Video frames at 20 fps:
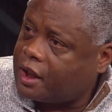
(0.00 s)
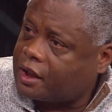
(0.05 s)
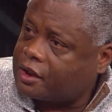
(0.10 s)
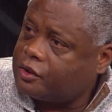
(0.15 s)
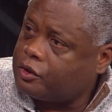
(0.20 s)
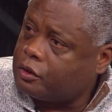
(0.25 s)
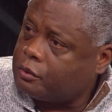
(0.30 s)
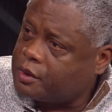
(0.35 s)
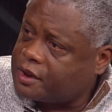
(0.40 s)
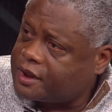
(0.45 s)

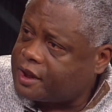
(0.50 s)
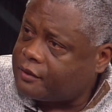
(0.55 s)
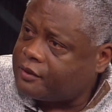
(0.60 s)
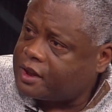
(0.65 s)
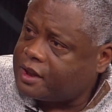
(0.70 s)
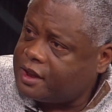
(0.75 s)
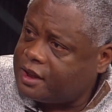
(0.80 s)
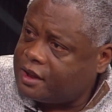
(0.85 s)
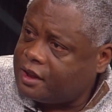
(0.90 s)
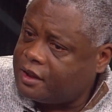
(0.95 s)
October
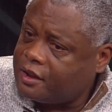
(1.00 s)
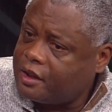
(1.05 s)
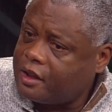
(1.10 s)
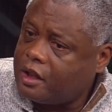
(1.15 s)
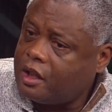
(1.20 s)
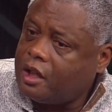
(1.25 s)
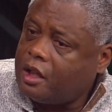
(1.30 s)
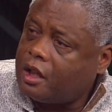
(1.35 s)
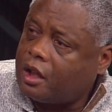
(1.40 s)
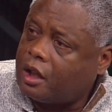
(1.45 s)
17th,
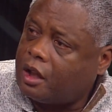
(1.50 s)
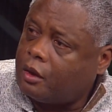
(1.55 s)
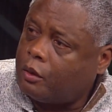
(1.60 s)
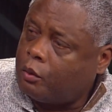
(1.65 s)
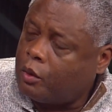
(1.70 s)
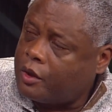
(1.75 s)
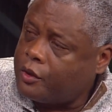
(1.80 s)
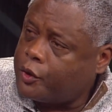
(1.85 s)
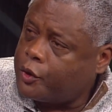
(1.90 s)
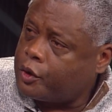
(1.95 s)

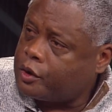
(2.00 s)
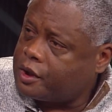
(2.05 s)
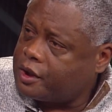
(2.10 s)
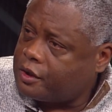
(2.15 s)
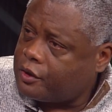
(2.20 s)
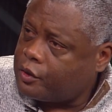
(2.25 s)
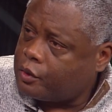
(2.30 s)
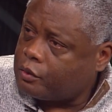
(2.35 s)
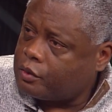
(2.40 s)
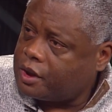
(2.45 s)
1:30
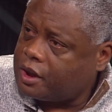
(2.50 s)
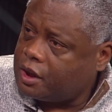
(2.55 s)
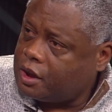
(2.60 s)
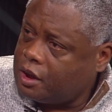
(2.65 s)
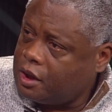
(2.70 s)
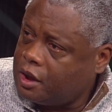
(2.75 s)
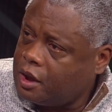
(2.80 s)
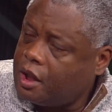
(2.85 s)
to 3.